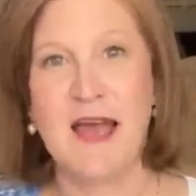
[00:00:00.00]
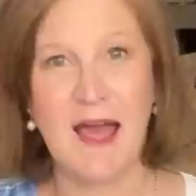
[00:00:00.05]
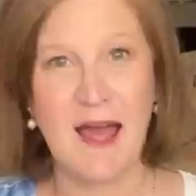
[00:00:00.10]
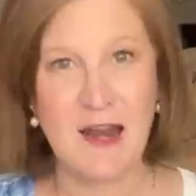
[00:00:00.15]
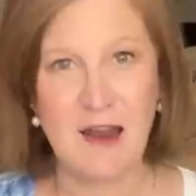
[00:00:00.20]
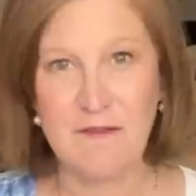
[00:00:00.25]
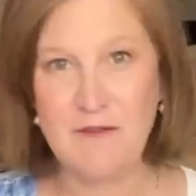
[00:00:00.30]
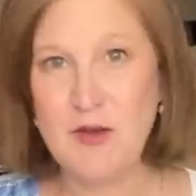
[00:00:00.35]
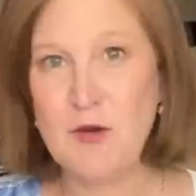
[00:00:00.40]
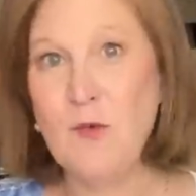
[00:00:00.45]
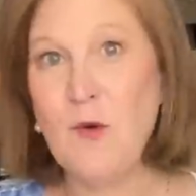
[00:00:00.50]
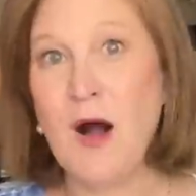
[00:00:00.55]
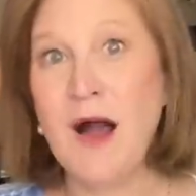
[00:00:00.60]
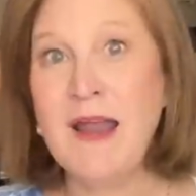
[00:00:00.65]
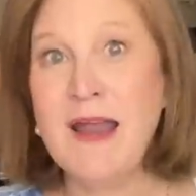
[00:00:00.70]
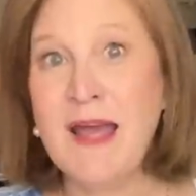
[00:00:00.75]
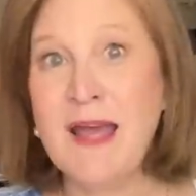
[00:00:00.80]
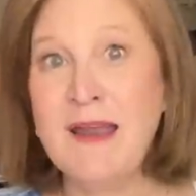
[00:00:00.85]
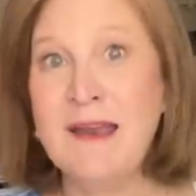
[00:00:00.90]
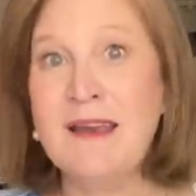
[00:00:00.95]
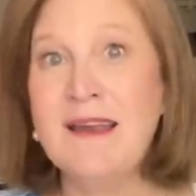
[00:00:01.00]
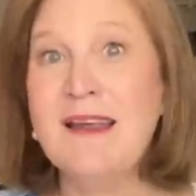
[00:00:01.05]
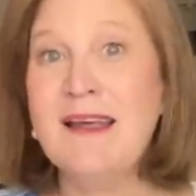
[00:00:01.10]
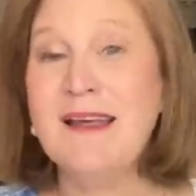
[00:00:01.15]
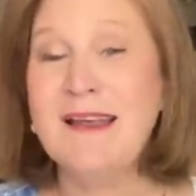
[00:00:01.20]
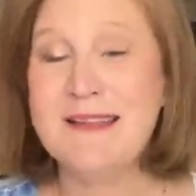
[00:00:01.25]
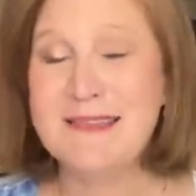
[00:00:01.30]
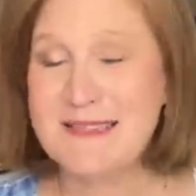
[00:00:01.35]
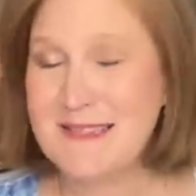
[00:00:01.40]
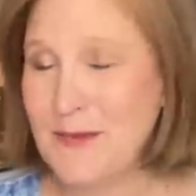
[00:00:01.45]
And if you want it,
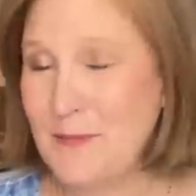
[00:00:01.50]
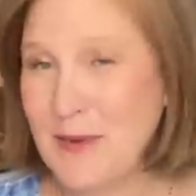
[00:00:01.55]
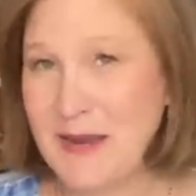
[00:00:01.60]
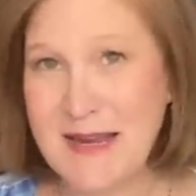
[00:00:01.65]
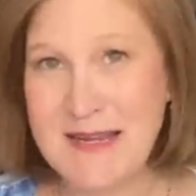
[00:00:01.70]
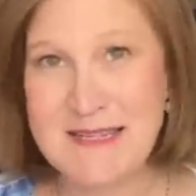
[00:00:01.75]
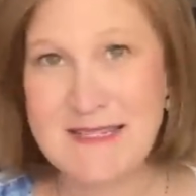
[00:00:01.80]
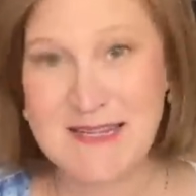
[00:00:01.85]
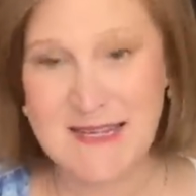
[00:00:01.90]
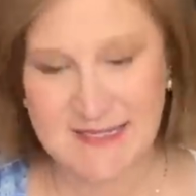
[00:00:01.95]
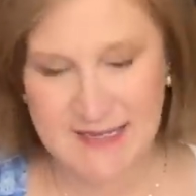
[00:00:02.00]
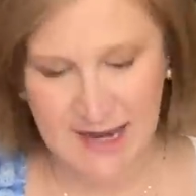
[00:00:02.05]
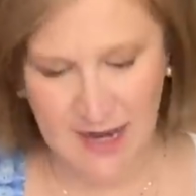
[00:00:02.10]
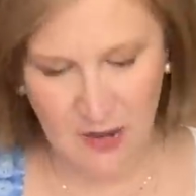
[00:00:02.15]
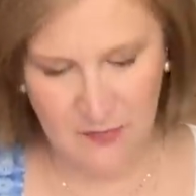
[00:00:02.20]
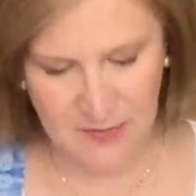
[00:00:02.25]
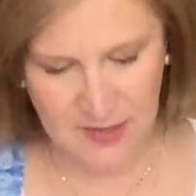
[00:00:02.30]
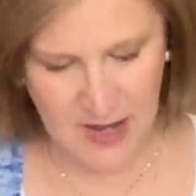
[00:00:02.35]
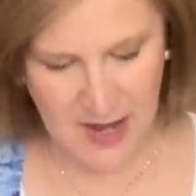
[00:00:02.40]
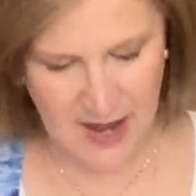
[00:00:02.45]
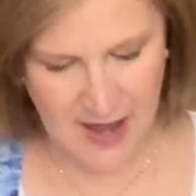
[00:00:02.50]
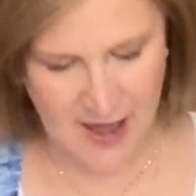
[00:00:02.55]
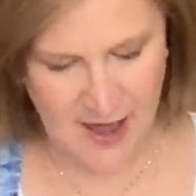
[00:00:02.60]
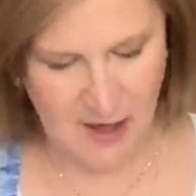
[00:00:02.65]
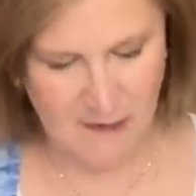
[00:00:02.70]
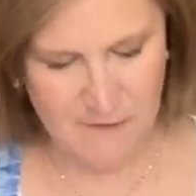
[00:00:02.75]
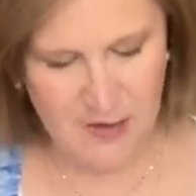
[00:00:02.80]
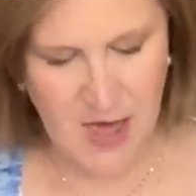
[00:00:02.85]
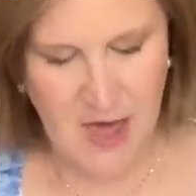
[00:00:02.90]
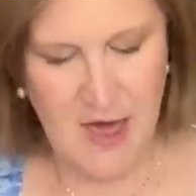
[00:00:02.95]
it's the biggest discount that I
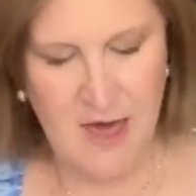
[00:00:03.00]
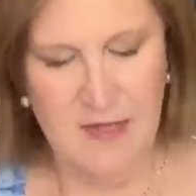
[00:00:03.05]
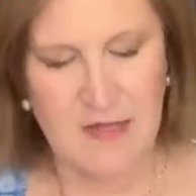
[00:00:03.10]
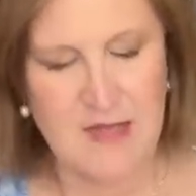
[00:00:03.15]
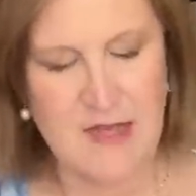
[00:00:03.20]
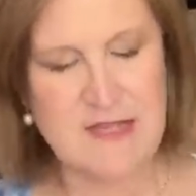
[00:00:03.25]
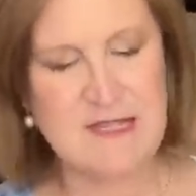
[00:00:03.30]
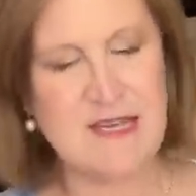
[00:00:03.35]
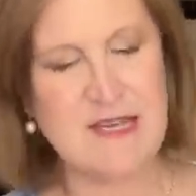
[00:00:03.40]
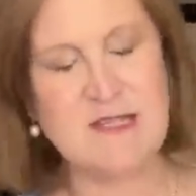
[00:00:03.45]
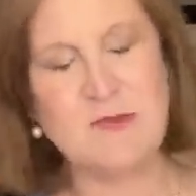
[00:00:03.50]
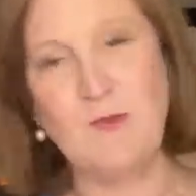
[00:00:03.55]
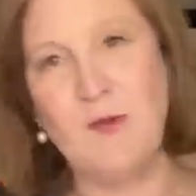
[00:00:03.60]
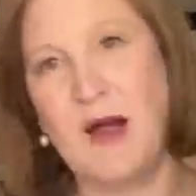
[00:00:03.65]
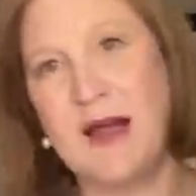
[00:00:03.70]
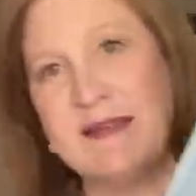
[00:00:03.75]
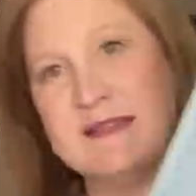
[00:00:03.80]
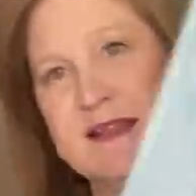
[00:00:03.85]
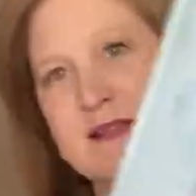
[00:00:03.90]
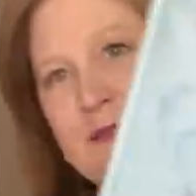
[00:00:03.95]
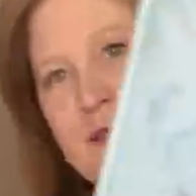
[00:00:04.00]
have. This is what the